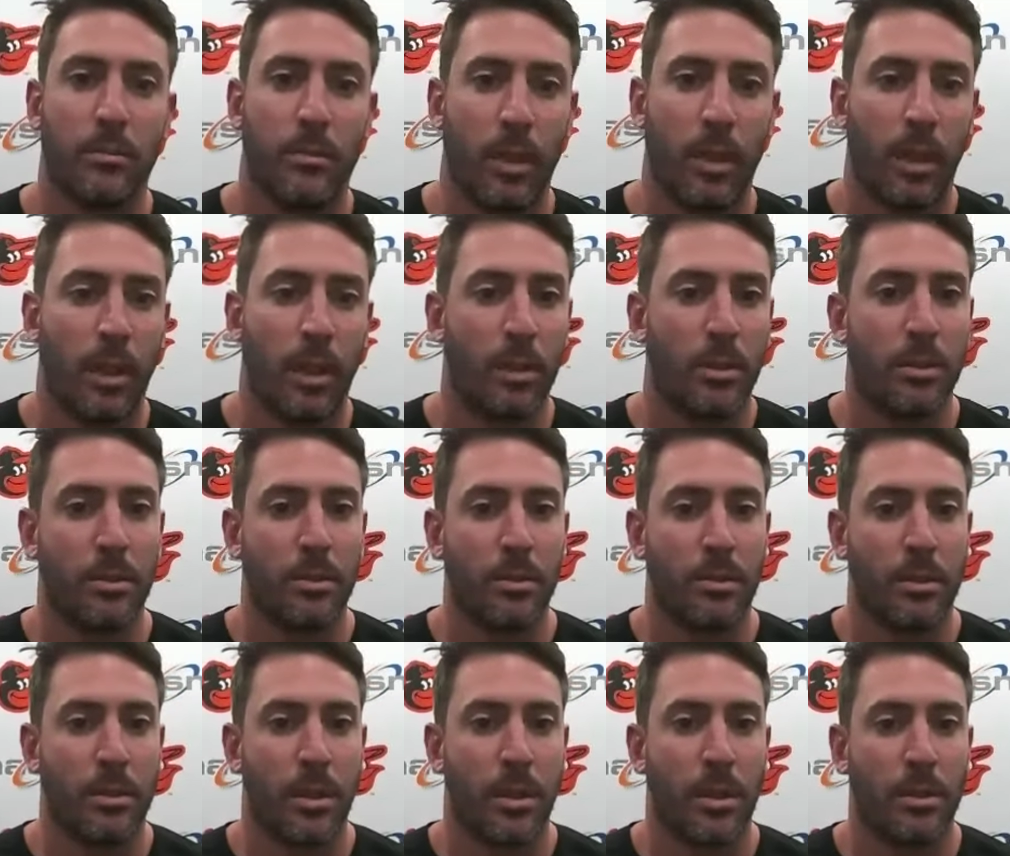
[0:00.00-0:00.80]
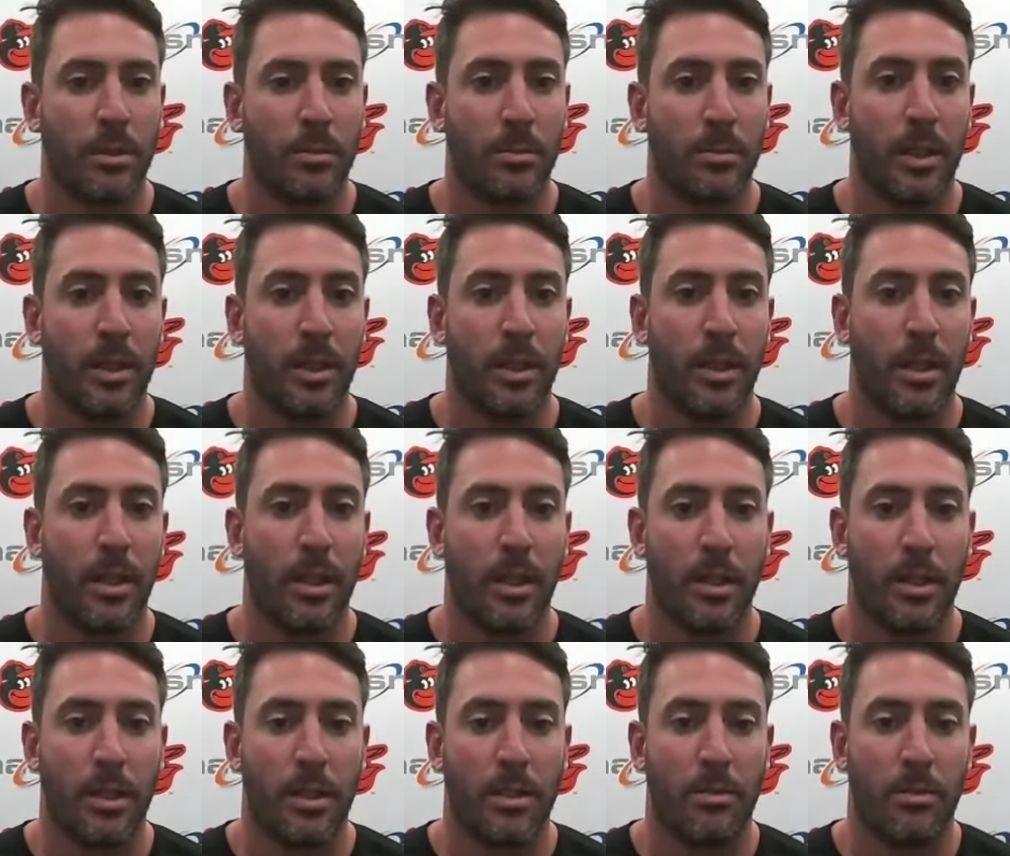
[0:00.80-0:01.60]
us and cost me
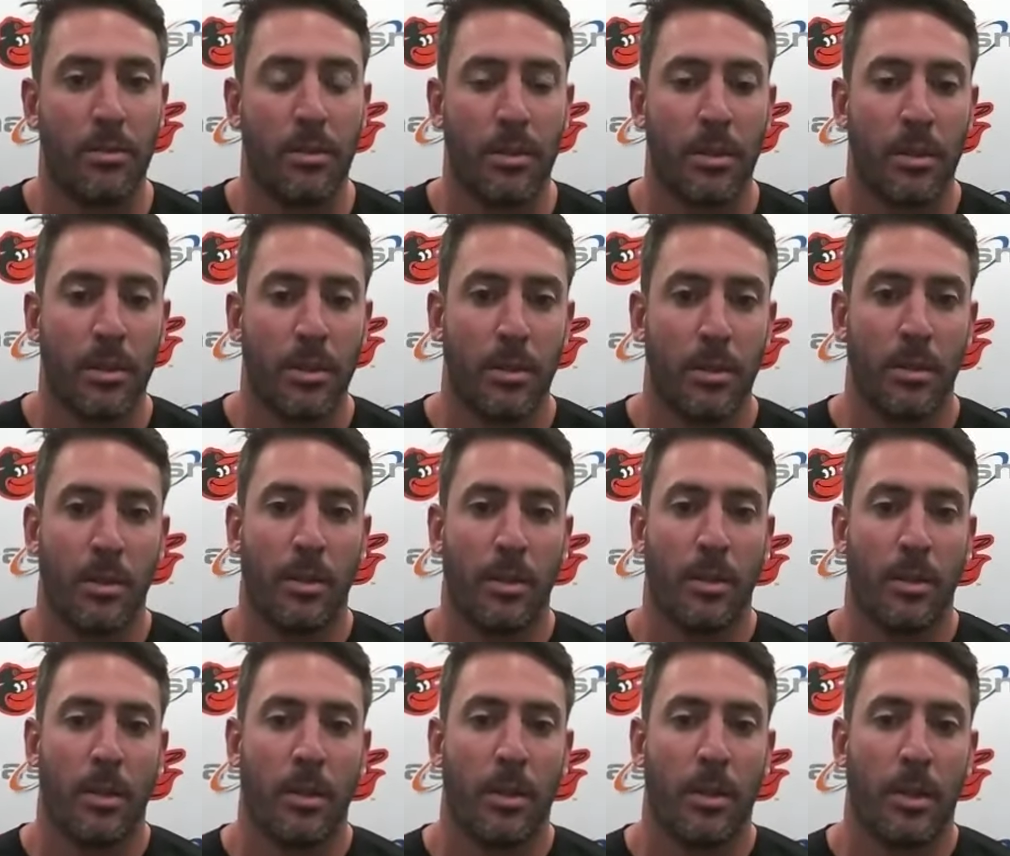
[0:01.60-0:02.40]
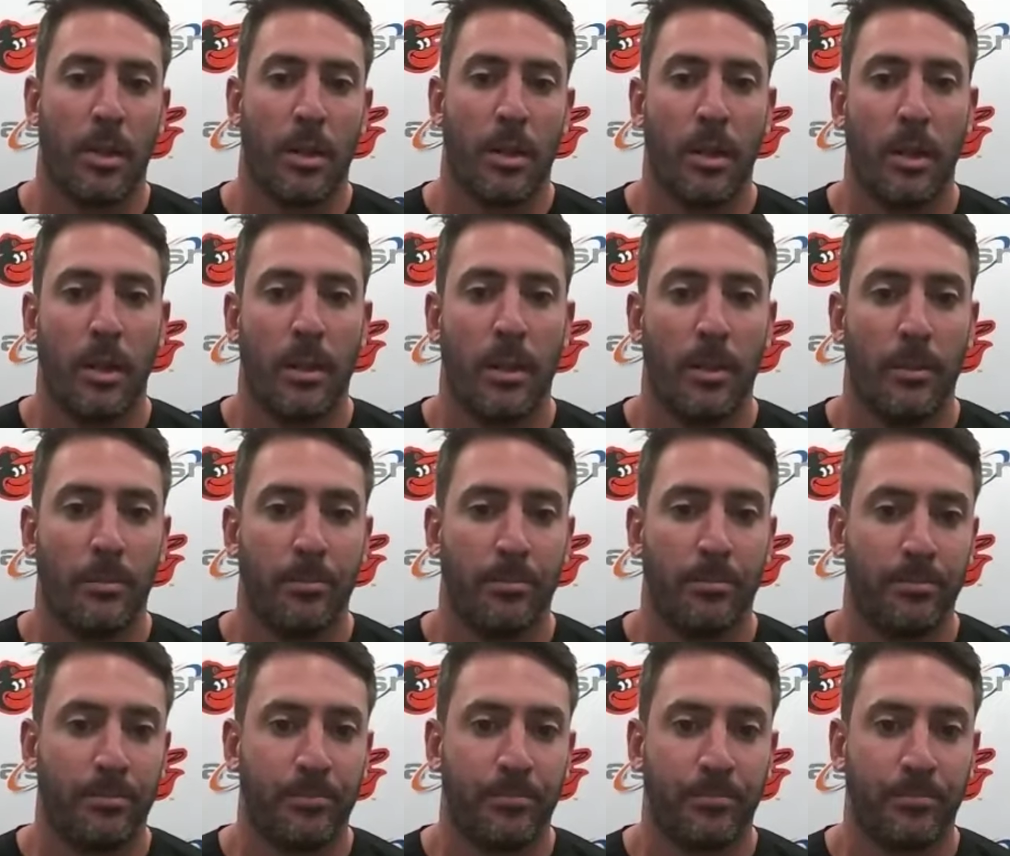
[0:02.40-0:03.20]
today.
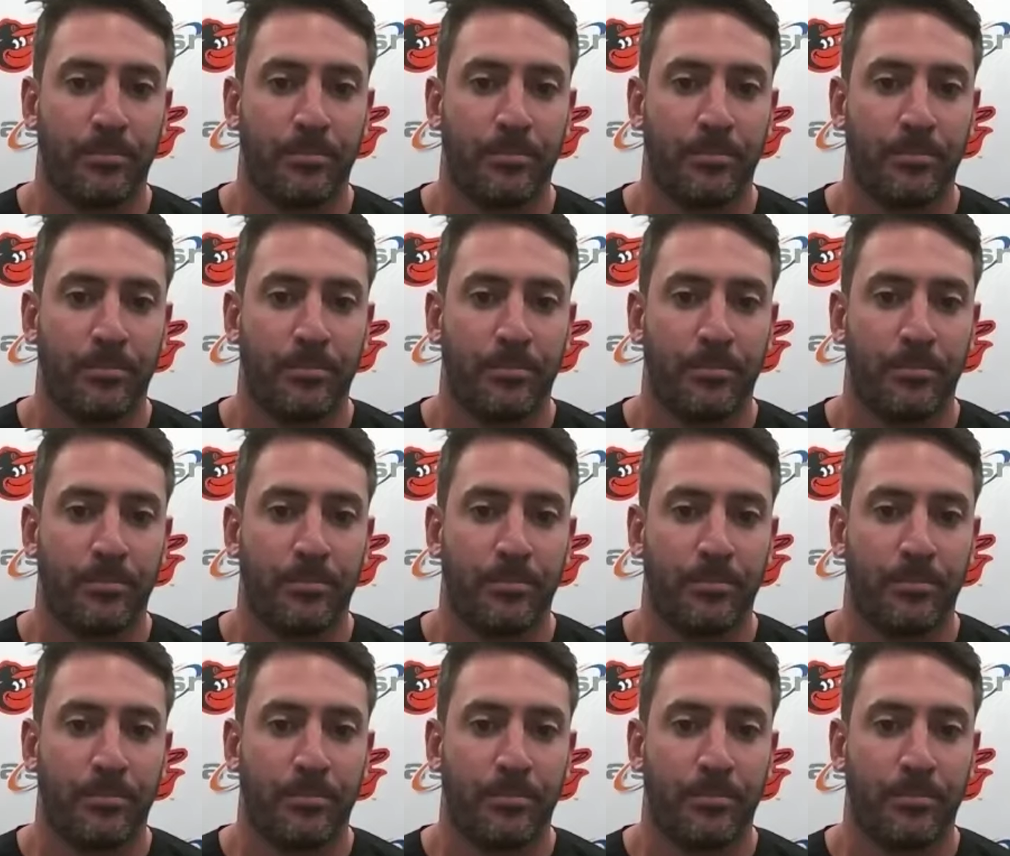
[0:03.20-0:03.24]
And